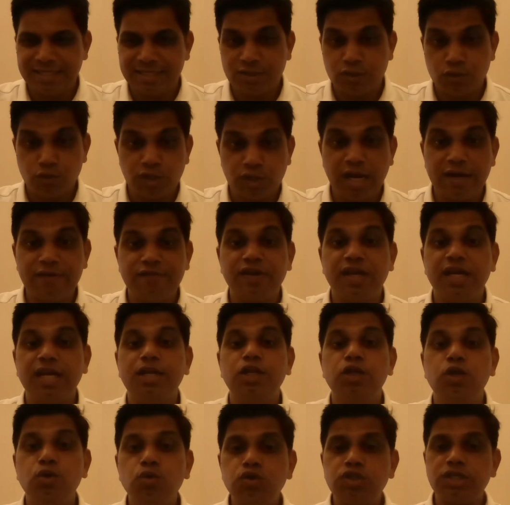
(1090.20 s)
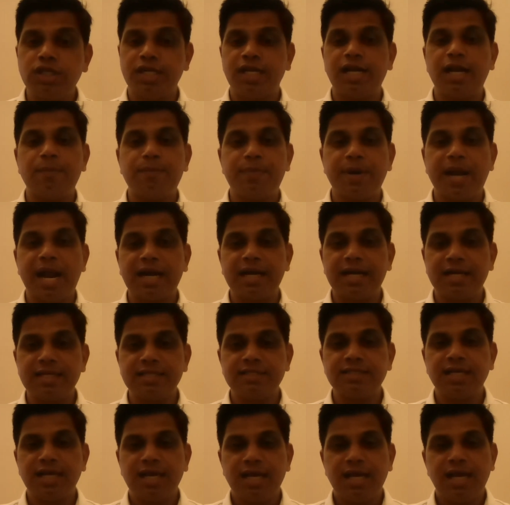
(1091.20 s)
so that we can use it in our
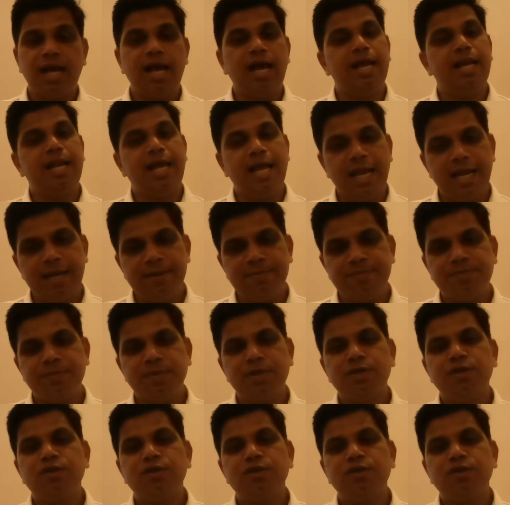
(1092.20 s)
practice and help